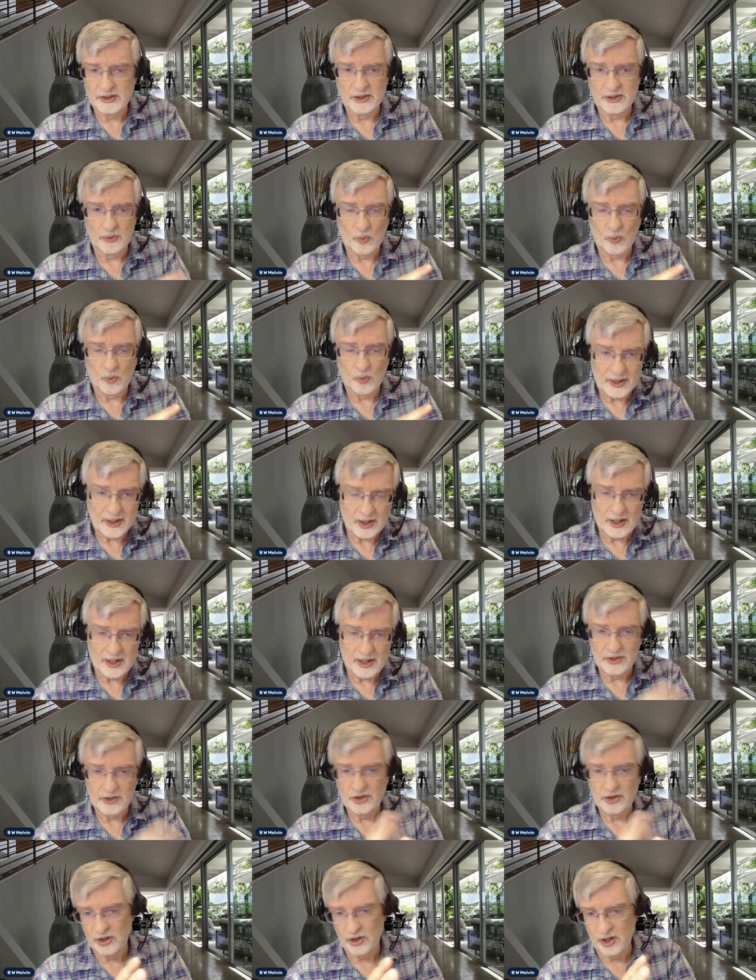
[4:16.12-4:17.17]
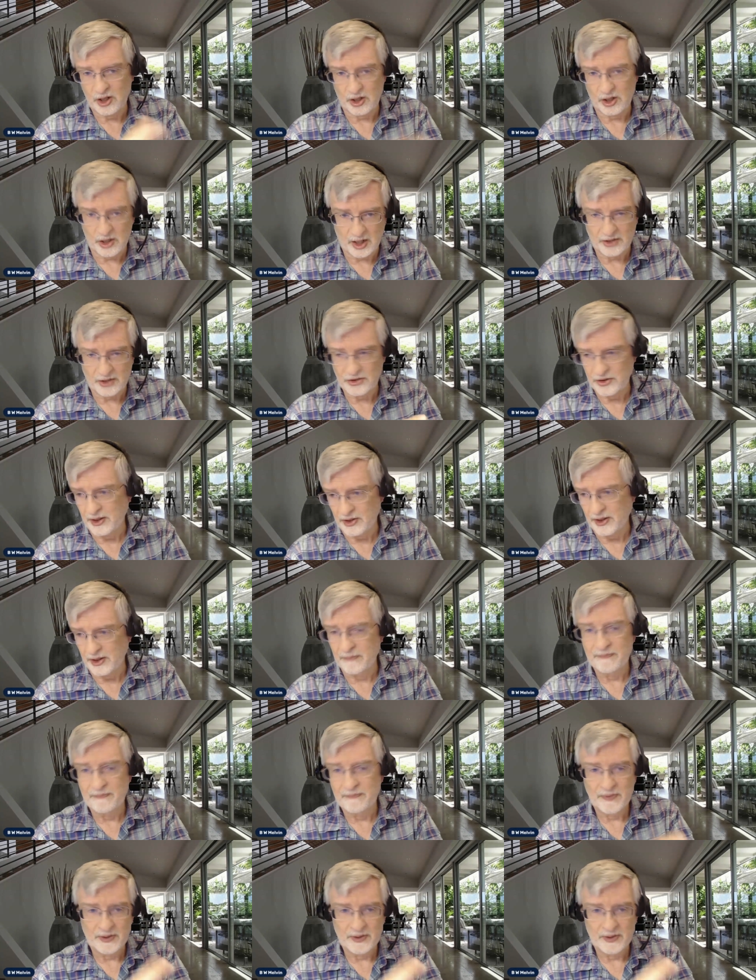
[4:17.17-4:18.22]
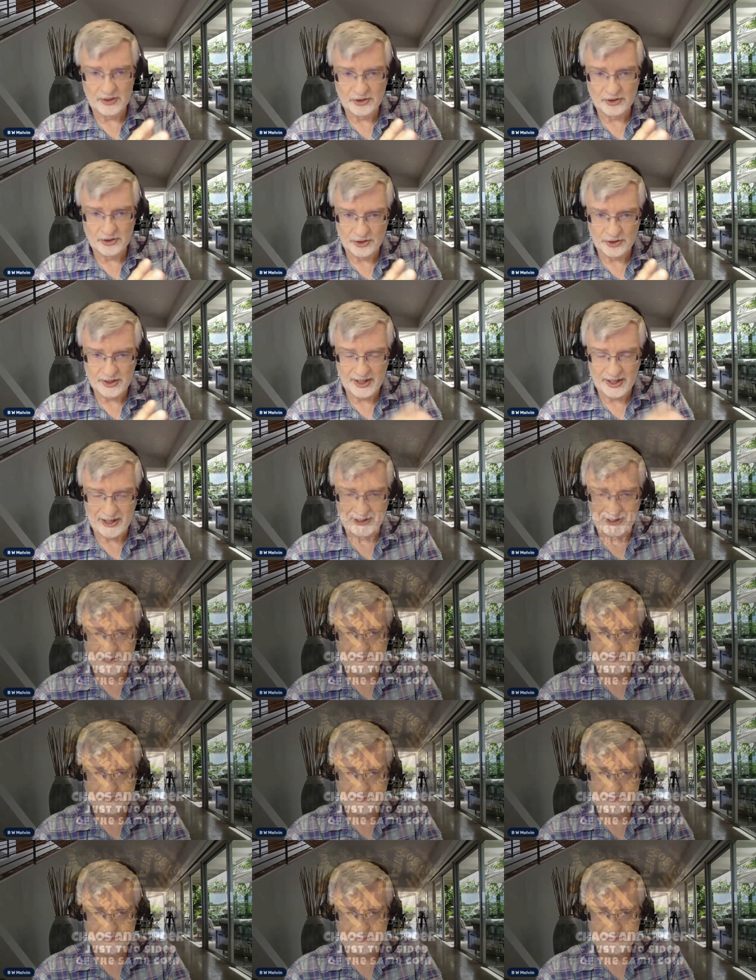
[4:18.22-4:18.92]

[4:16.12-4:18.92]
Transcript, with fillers: the White Lodge, Dark Lodge thing. Let's look at it.